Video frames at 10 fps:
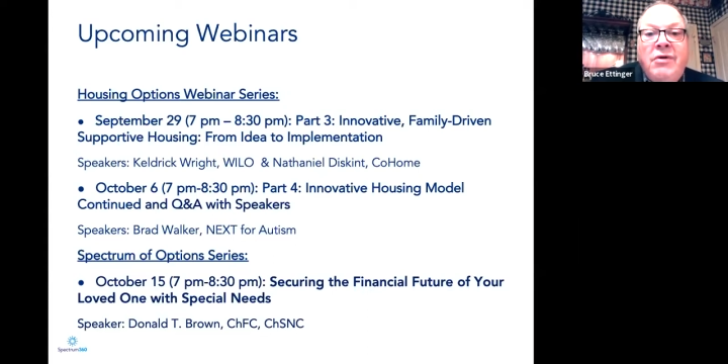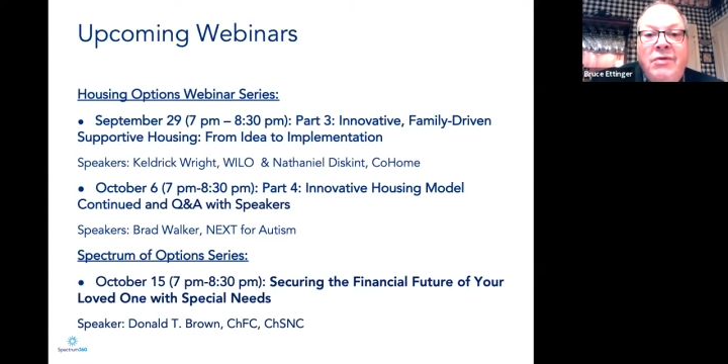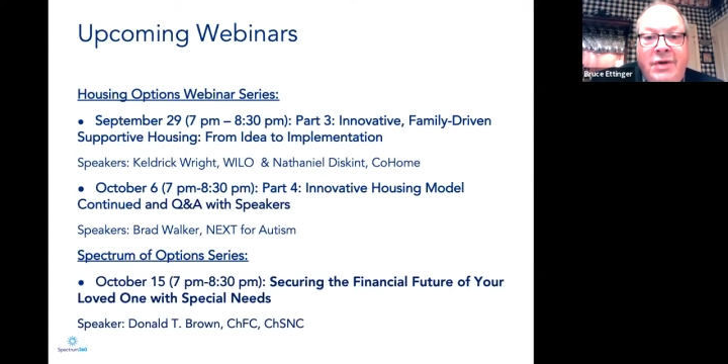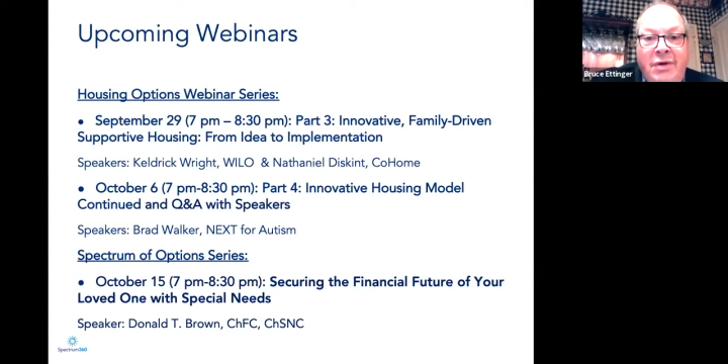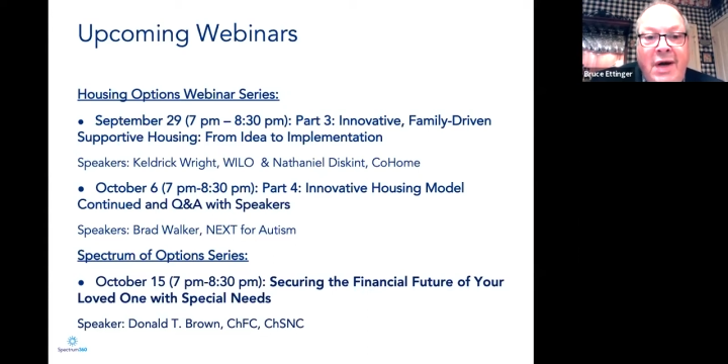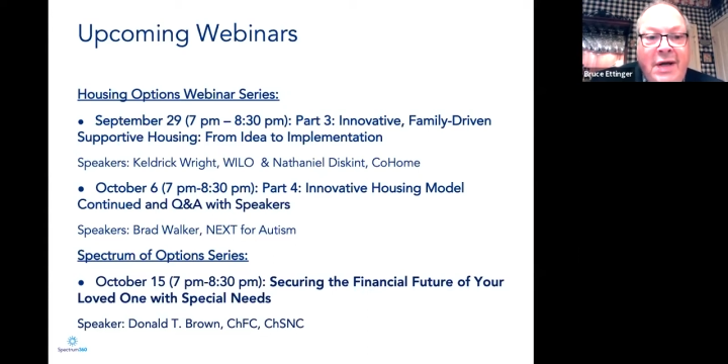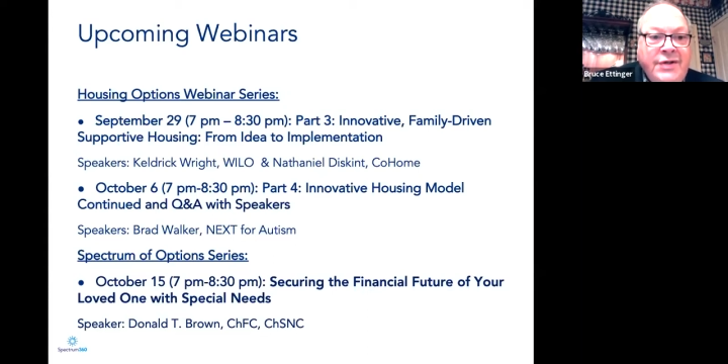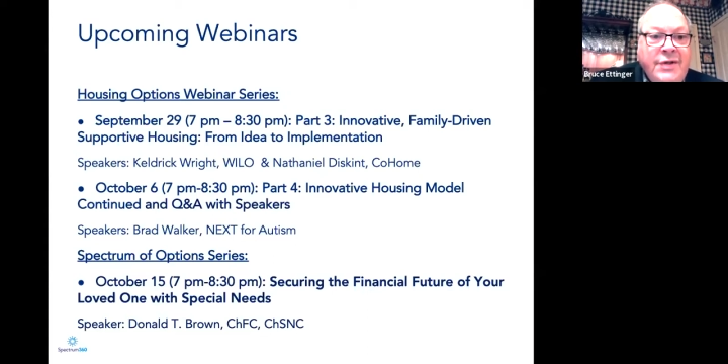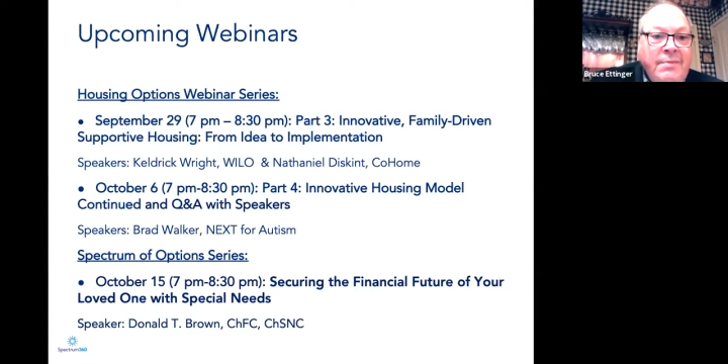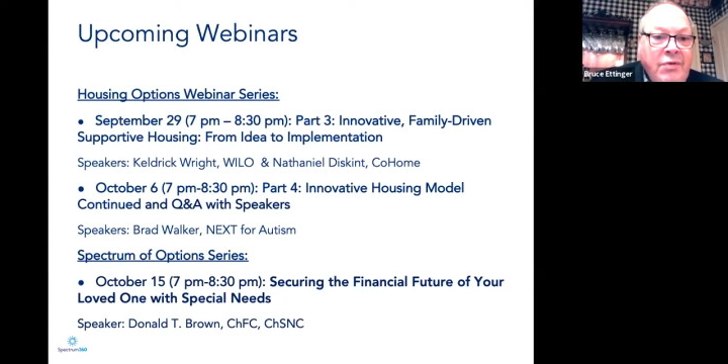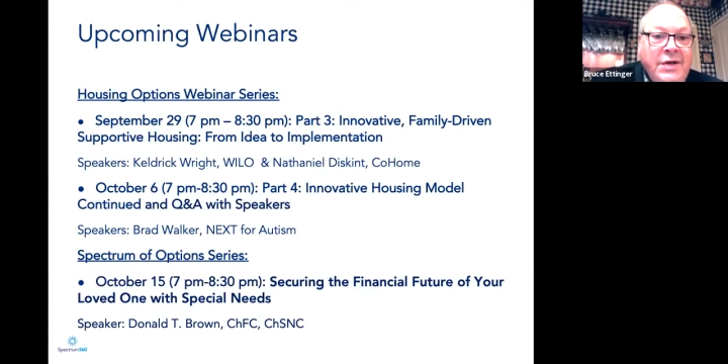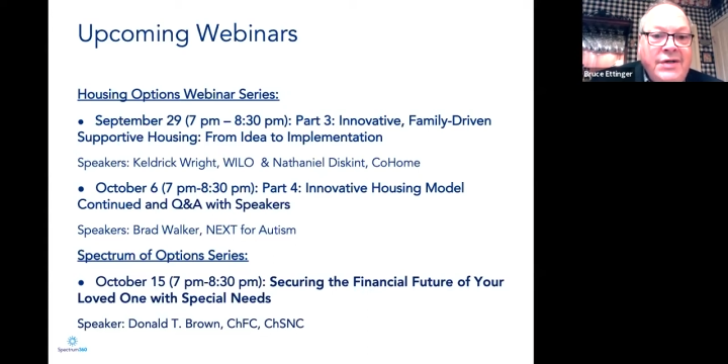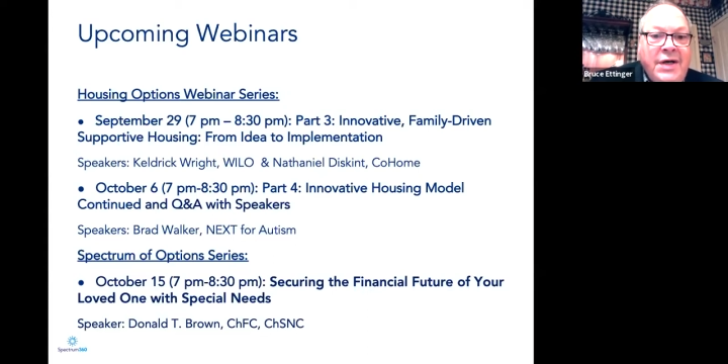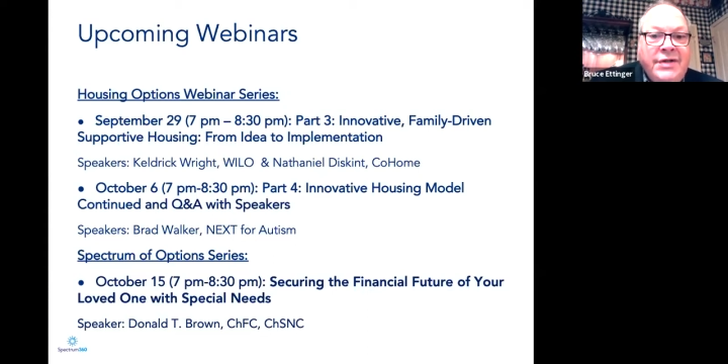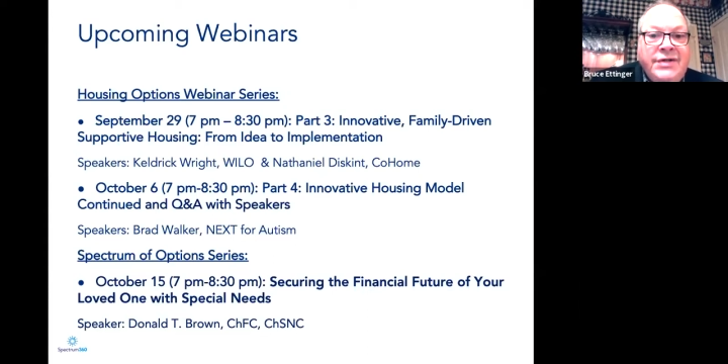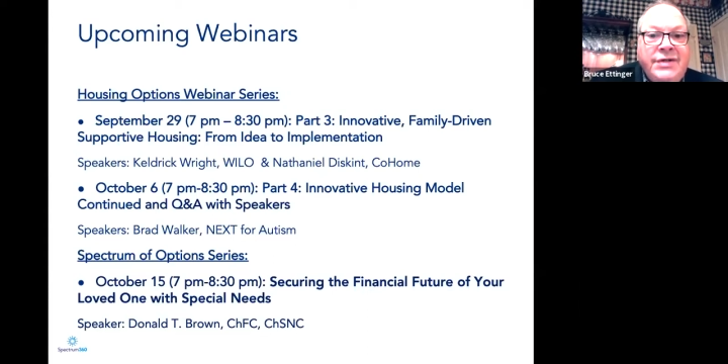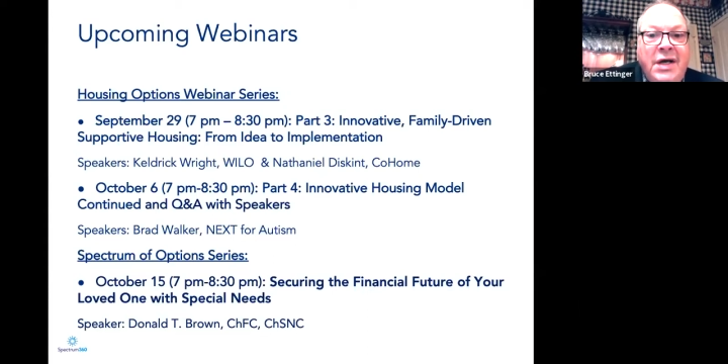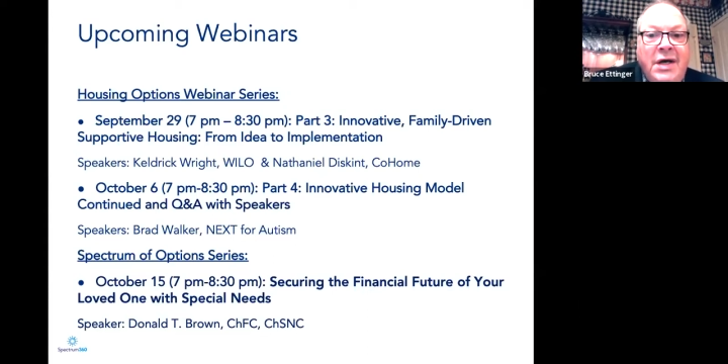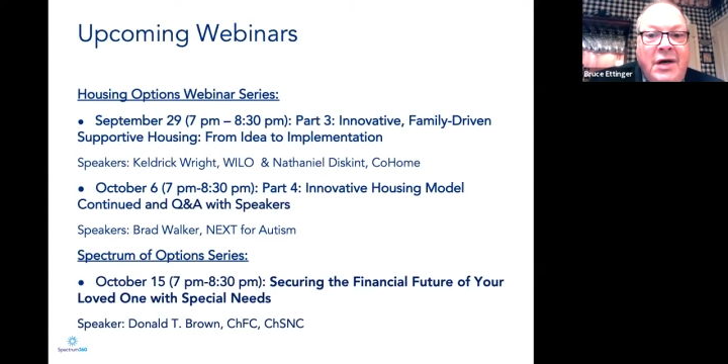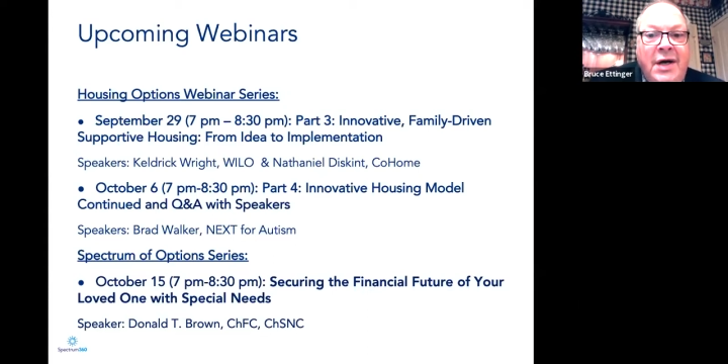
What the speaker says: are in their housing projects.